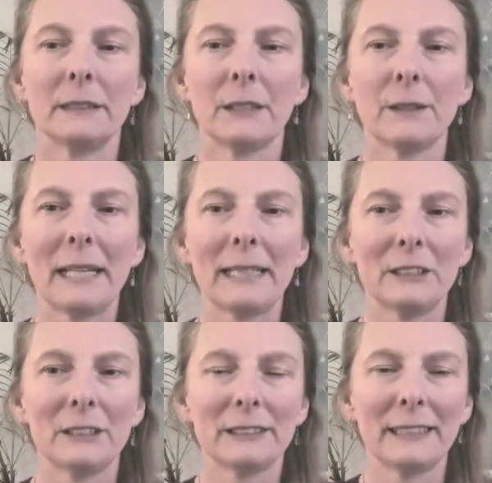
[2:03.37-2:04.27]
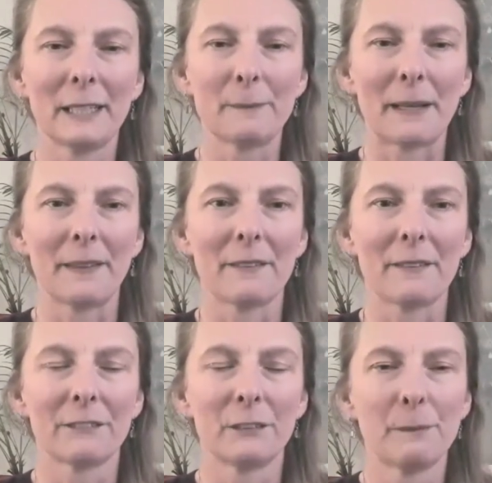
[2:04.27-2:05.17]
So let's just think about
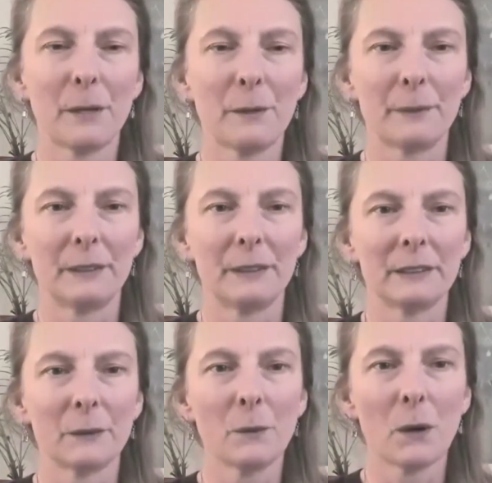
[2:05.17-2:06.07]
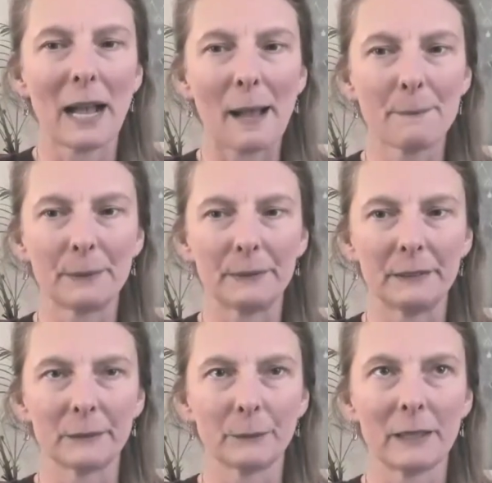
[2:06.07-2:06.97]
that for a moment. So what
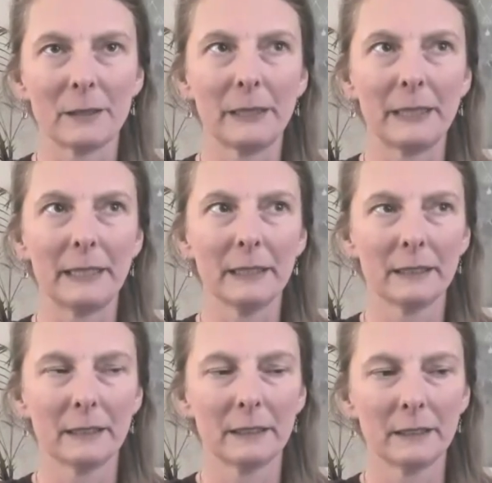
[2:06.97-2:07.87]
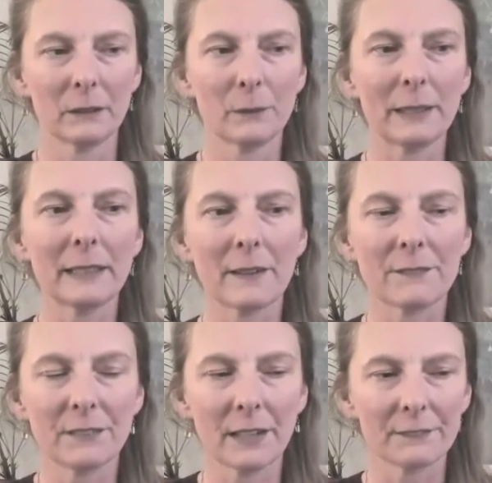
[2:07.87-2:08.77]
happens when when that
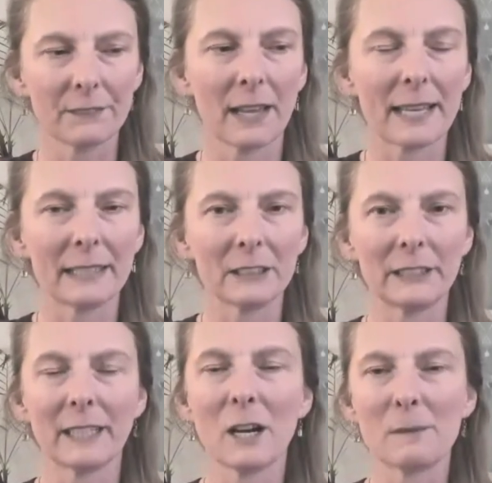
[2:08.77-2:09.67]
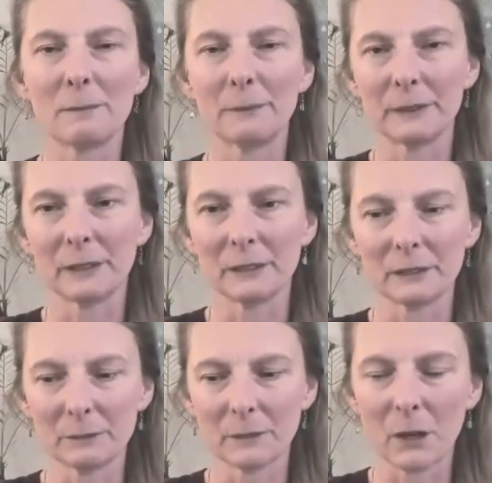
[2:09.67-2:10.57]
fight flight energy comes and
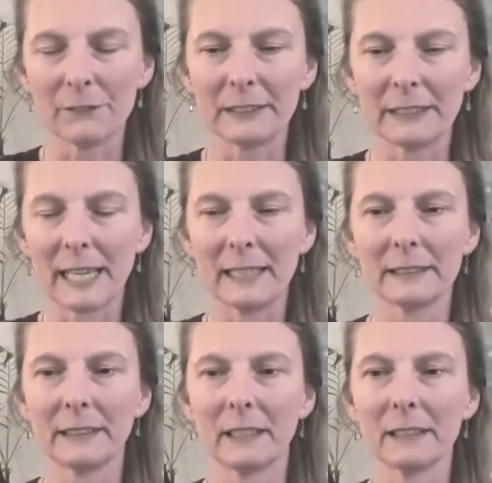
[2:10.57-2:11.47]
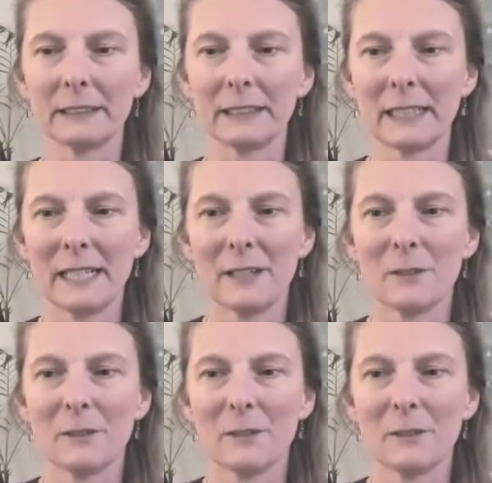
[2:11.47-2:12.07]
overtakes us?